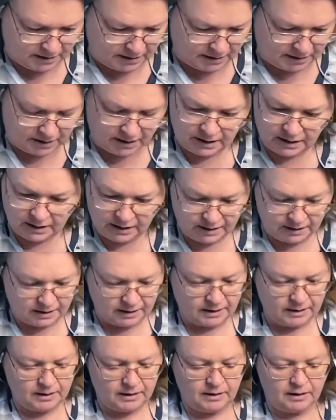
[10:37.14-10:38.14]

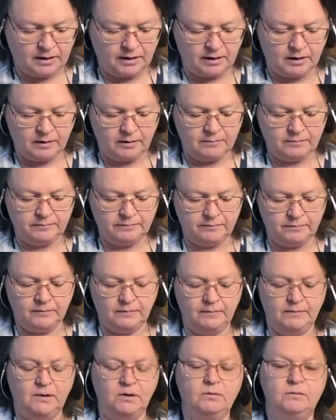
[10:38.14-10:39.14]
Um,
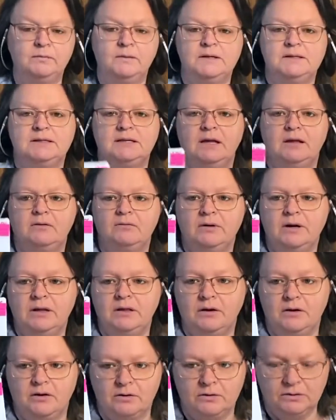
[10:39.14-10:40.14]
oh, there's another one of
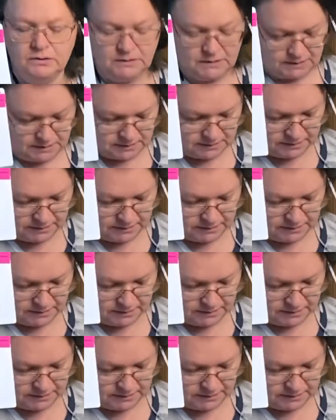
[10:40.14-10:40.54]
those.